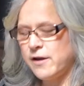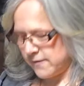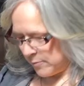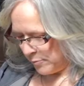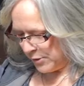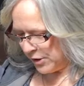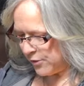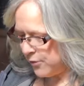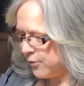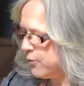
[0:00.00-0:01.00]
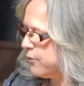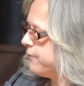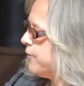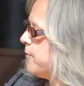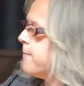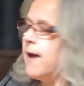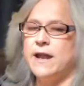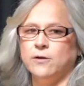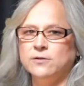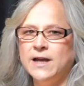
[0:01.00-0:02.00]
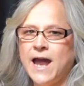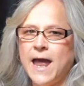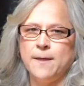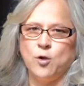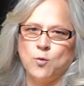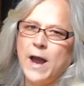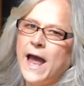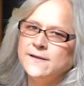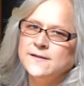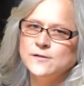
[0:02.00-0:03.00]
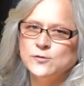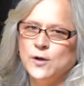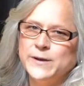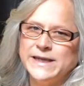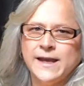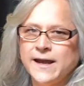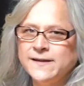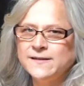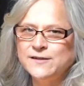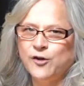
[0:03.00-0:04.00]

is a beautiful meadow, and the grass is growing nice and